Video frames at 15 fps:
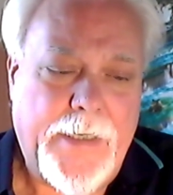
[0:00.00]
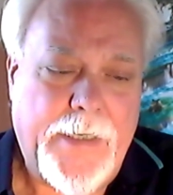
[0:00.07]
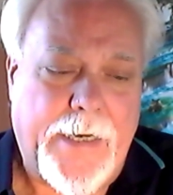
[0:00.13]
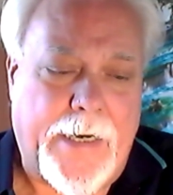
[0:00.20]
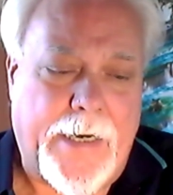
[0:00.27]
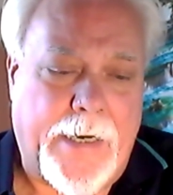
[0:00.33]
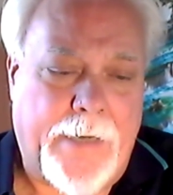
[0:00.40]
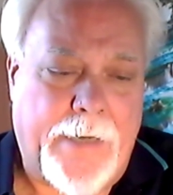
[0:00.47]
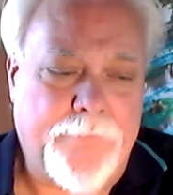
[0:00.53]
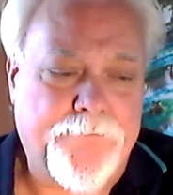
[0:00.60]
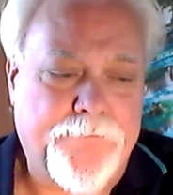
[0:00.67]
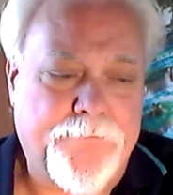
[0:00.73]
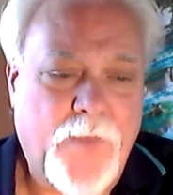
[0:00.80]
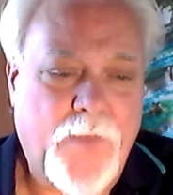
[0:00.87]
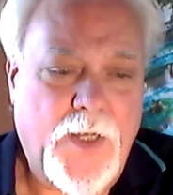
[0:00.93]

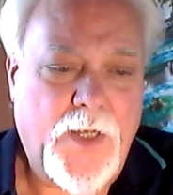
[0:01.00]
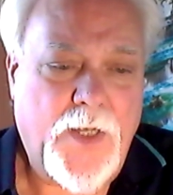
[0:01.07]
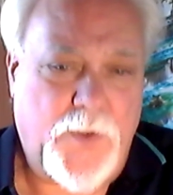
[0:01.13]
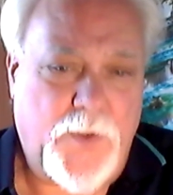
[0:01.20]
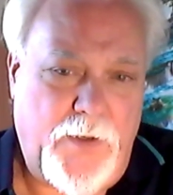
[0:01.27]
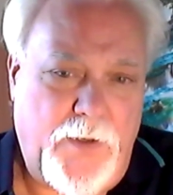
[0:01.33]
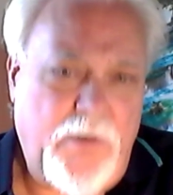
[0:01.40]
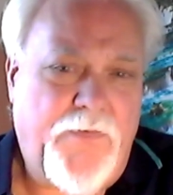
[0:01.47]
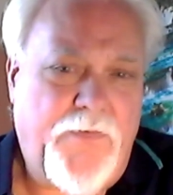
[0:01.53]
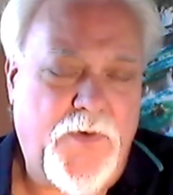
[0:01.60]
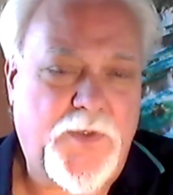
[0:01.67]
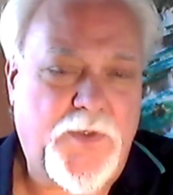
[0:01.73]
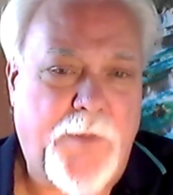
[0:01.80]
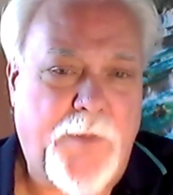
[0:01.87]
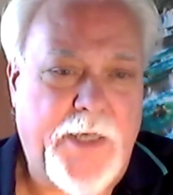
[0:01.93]
Um, so there are a few
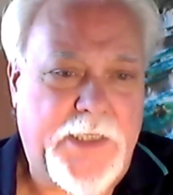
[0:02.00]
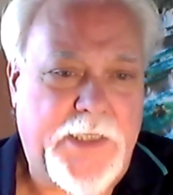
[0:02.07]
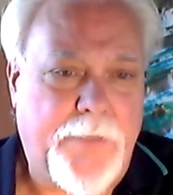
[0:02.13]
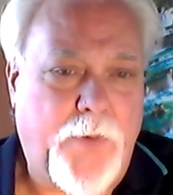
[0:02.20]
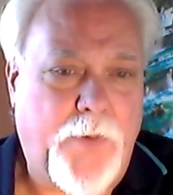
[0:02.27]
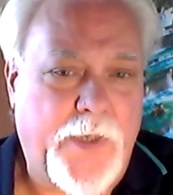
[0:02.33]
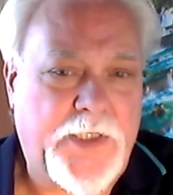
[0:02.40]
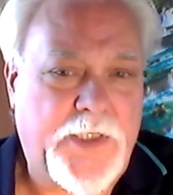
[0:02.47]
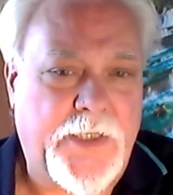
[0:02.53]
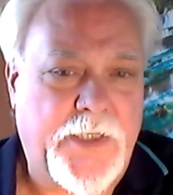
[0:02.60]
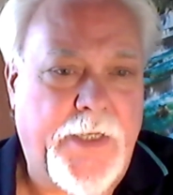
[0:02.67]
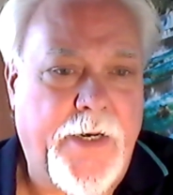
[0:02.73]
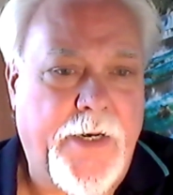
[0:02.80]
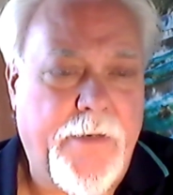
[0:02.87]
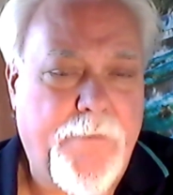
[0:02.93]
spicy points in
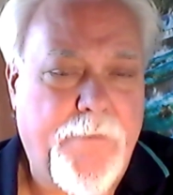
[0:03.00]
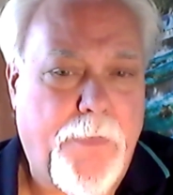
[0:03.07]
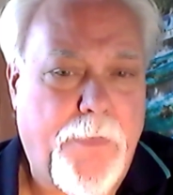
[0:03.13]
there